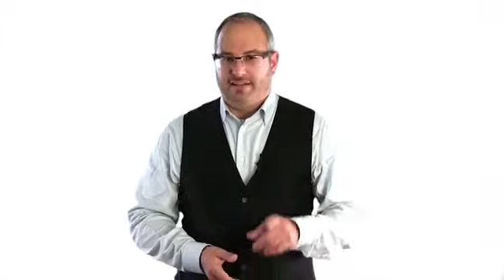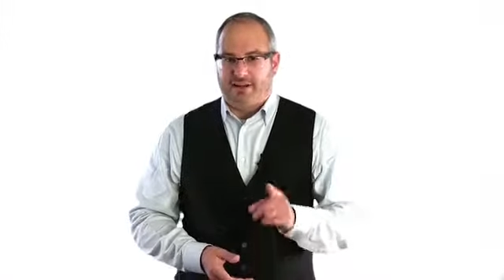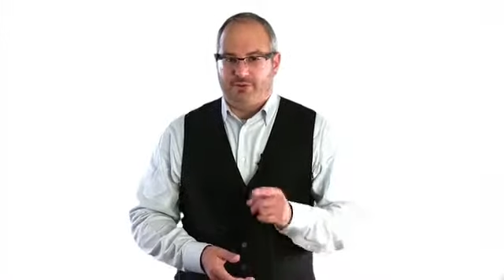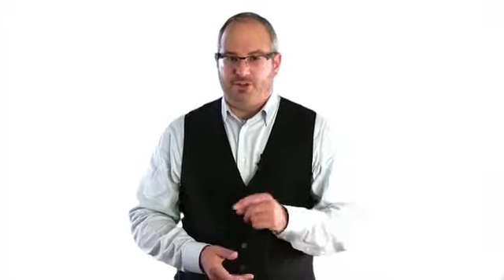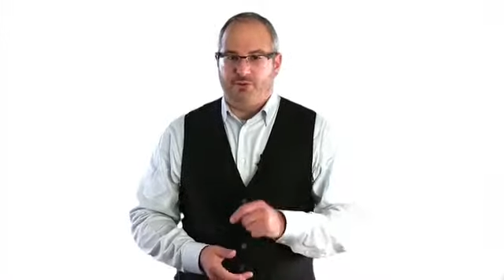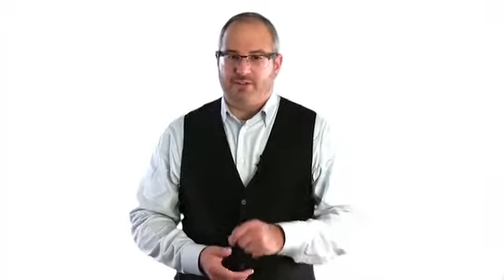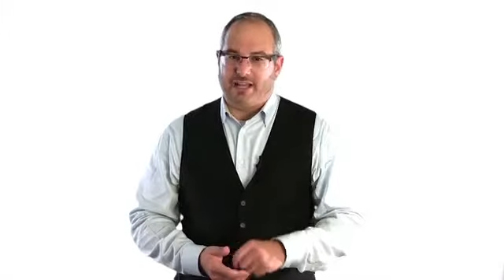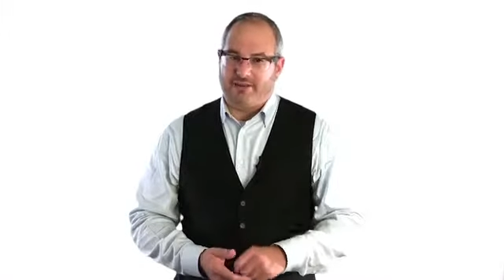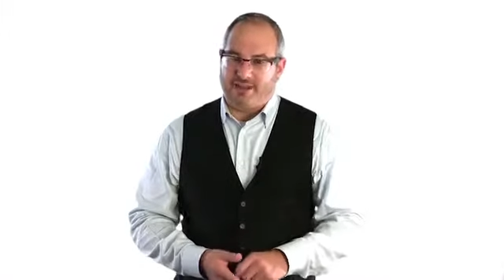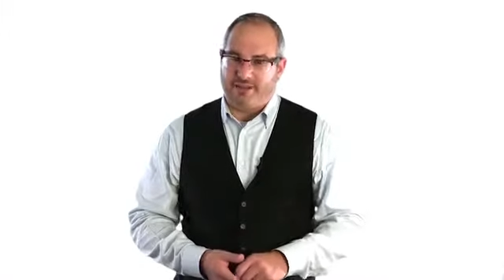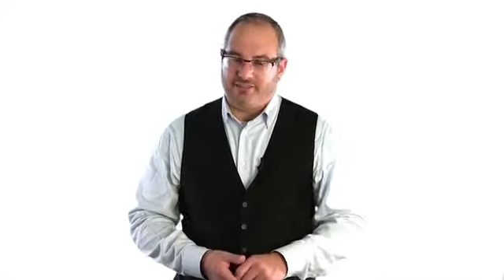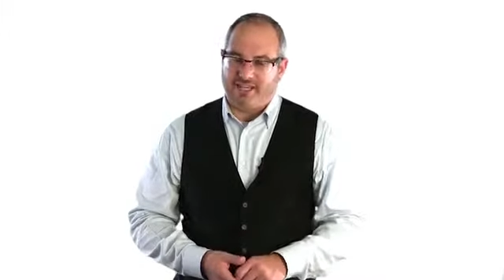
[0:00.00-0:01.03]
Now, don't
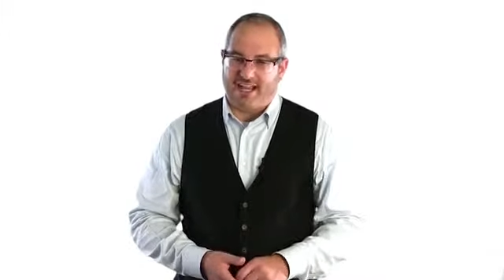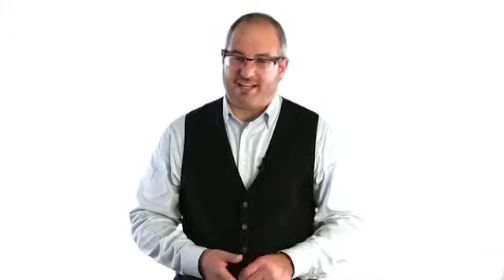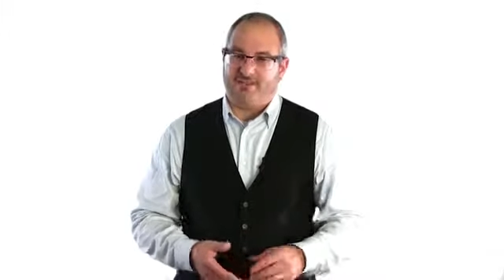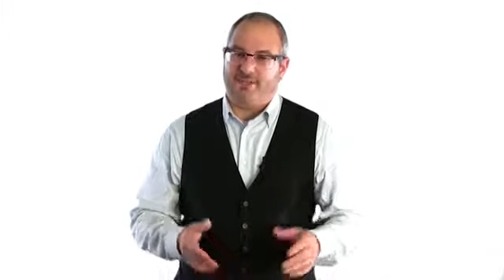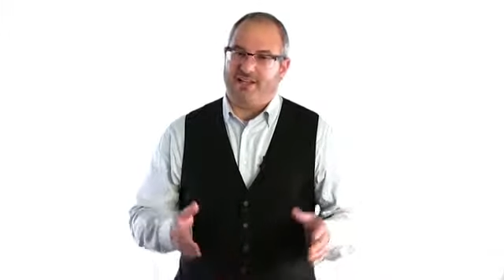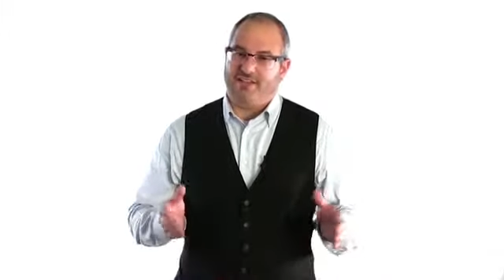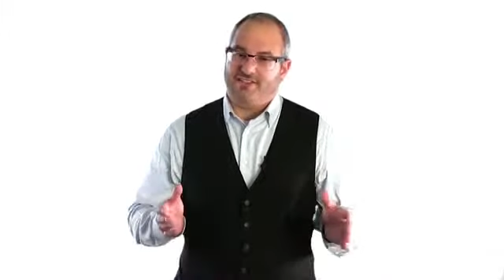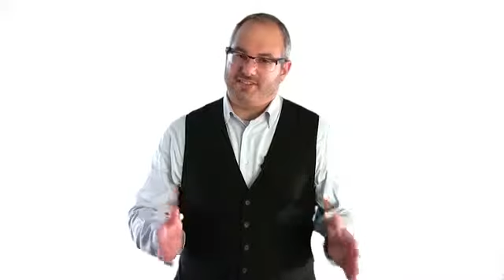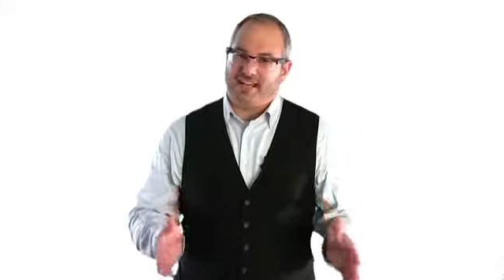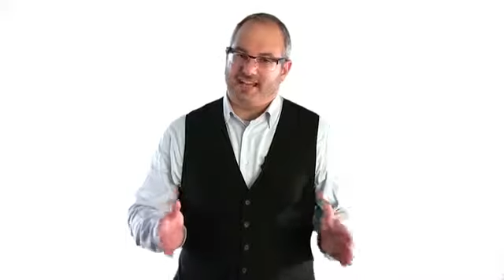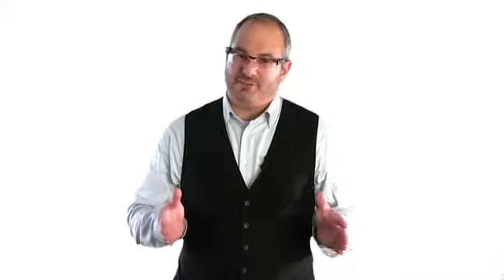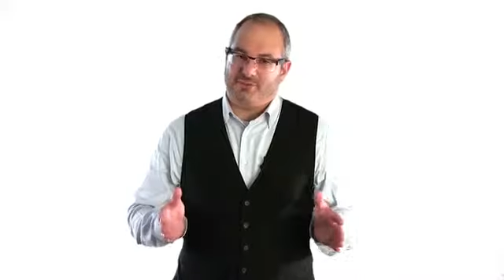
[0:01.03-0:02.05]
count out text because
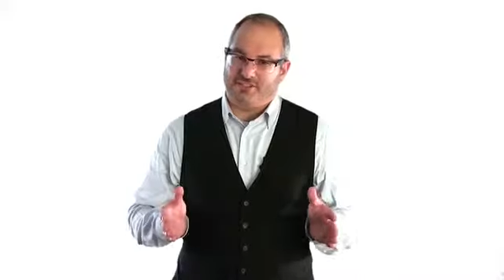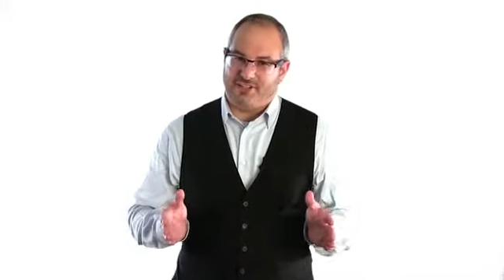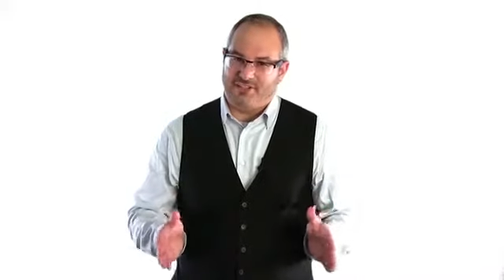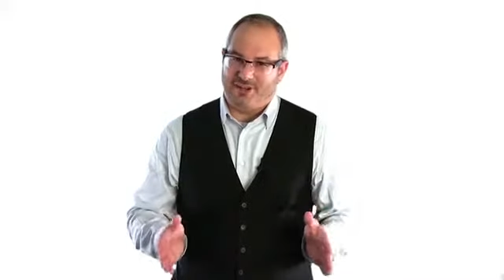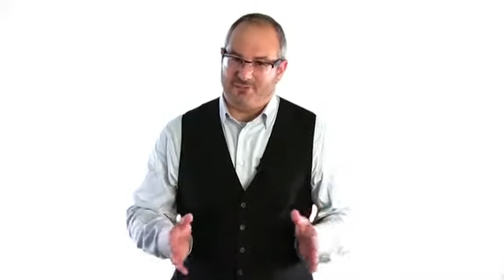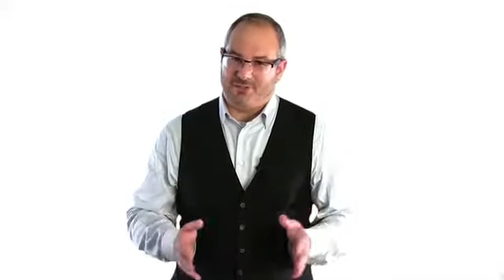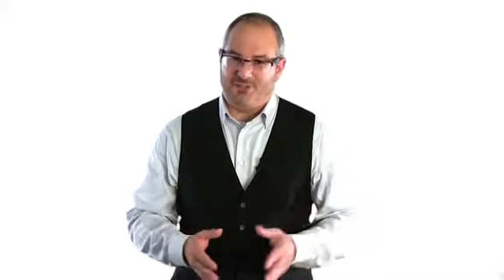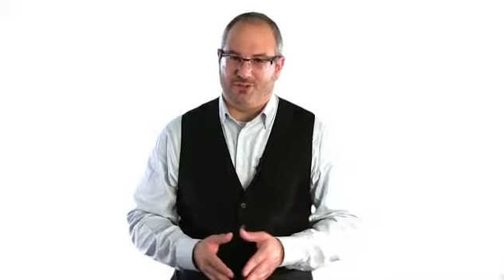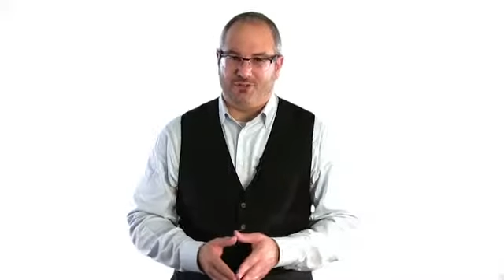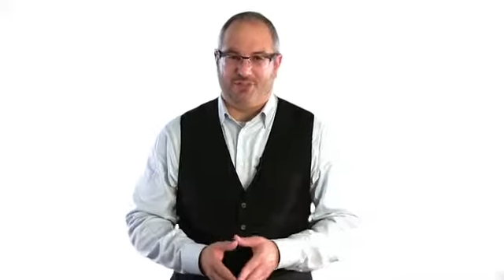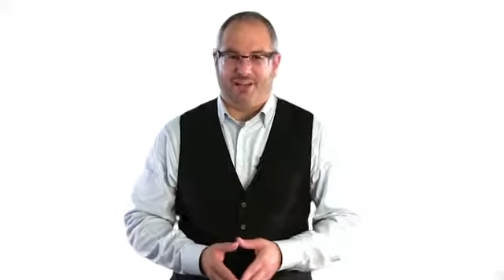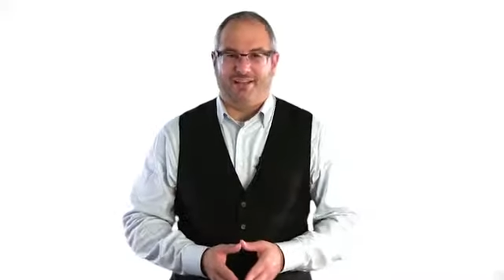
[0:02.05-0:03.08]
text was the number
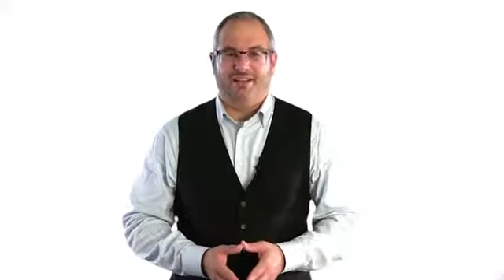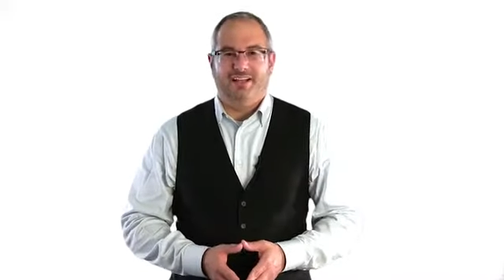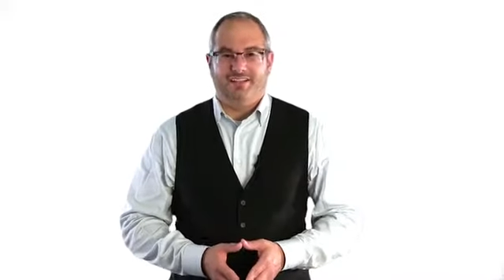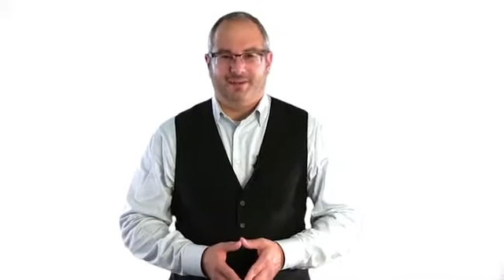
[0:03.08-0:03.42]
2 thing